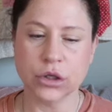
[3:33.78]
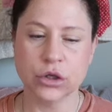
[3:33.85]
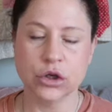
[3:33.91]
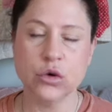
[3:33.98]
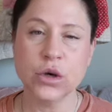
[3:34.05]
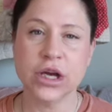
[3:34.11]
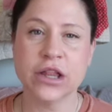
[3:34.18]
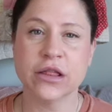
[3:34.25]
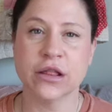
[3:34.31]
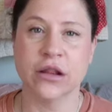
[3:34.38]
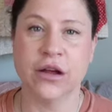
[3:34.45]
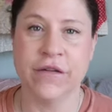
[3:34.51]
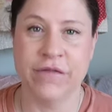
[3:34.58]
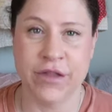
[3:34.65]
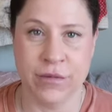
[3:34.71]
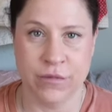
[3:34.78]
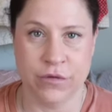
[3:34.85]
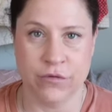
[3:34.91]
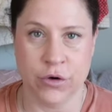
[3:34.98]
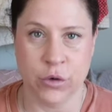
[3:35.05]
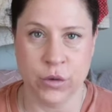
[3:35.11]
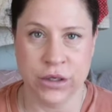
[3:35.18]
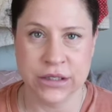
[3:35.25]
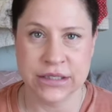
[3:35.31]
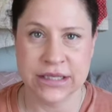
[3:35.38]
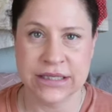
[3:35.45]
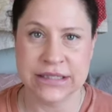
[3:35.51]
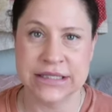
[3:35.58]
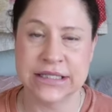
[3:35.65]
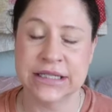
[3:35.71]
you can love them through it
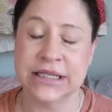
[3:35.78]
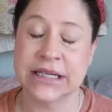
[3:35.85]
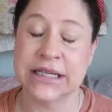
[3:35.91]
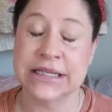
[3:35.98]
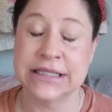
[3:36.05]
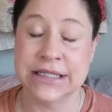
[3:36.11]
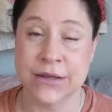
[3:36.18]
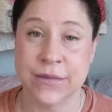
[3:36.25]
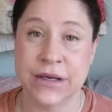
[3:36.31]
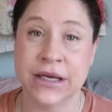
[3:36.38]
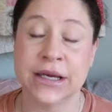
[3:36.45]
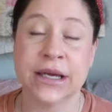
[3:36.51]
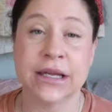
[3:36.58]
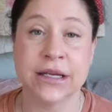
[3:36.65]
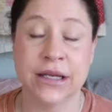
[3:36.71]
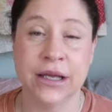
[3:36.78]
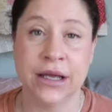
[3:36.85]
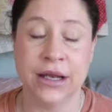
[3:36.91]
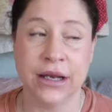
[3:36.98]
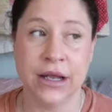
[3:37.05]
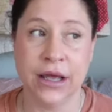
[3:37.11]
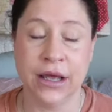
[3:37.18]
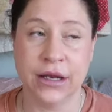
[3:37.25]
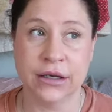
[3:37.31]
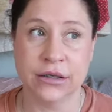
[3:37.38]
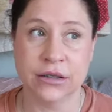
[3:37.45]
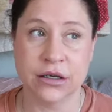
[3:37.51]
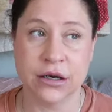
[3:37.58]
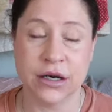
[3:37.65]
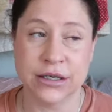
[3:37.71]
instead of condemning and, and,
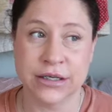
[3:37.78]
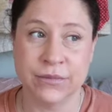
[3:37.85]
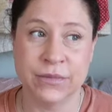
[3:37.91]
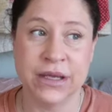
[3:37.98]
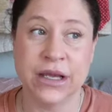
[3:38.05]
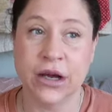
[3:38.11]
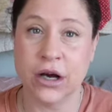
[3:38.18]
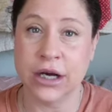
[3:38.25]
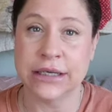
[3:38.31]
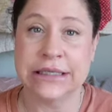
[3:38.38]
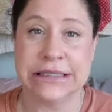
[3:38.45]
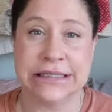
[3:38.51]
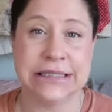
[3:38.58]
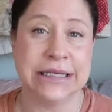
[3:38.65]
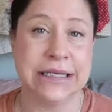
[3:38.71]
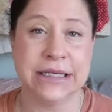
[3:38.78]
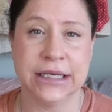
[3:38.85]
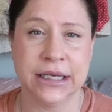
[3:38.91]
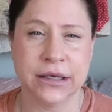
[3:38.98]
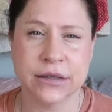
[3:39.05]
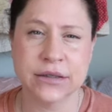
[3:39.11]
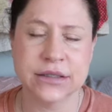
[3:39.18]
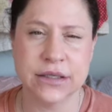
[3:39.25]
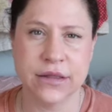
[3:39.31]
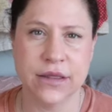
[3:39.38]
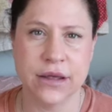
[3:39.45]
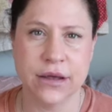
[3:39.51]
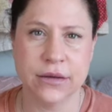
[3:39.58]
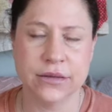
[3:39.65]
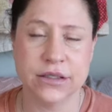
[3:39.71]
and con being condescending to
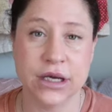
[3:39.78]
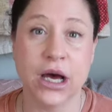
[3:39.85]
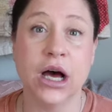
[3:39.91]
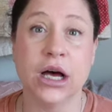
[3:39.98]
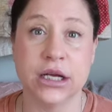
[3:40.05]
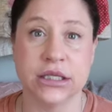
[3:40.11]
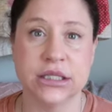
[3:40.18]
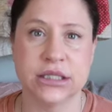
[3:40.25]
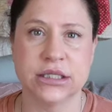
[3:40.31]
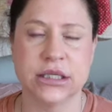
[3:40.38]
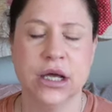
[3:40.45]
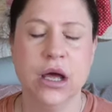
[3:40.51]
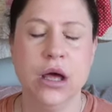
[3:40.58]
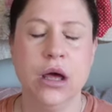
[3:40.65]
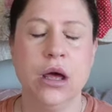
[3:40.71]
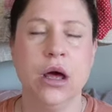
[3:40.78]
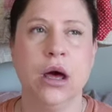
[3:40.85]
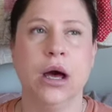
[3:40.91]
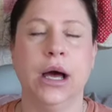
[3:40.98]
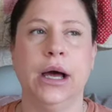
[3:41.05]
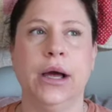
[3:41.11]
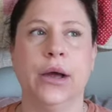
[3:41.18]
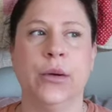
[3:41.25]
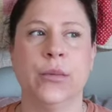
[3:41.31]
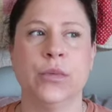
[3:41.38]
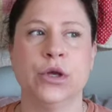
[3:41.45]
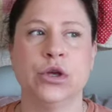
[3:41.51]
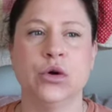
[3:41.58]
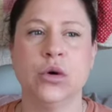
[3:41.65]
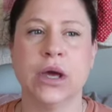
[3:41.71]
them, to us. Um,
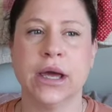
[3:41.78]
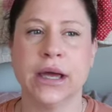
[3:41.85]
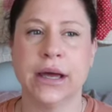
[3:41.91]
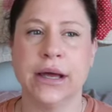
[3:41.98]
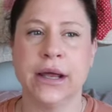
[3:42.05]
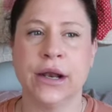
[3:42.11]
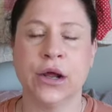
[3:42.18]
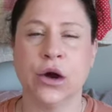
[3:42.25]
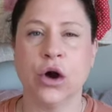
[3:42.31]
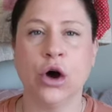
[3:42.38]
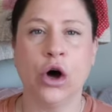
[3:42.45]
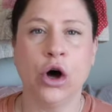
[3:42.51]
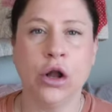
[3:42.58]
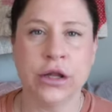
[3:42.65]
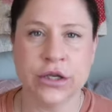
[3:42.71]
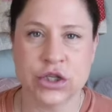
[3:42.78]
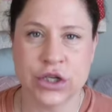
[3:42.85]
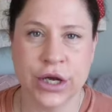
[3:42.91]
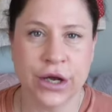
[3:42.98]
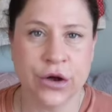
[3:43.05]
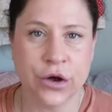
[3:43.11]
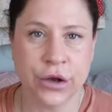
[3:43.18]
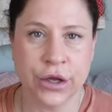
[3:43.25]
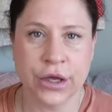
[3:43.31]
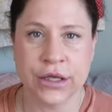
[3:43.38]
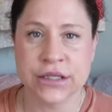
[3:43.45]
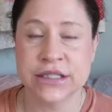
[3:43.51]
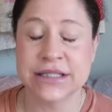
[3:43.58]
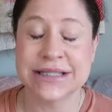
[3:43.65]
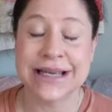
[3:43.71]
you can call and check on
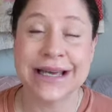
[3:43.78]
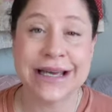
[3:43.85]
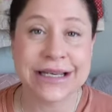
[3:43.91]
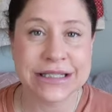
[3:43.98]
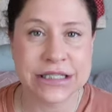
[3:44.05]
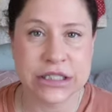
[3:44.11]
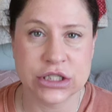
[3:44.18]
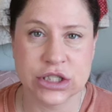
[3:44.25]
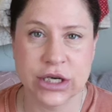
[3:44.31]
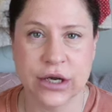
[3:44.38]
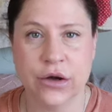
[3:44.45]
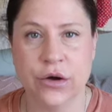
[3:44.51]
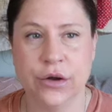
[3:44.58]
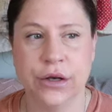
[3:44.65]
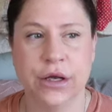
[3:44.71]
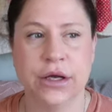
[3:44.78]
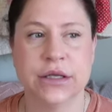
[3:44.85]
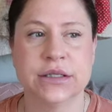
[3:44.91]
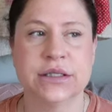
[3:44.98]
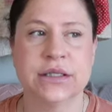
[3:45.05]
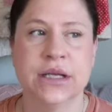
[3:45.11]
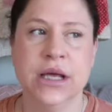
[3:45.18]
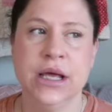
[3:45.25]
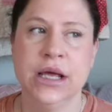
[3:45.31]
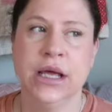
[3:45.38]
us, text and check on us,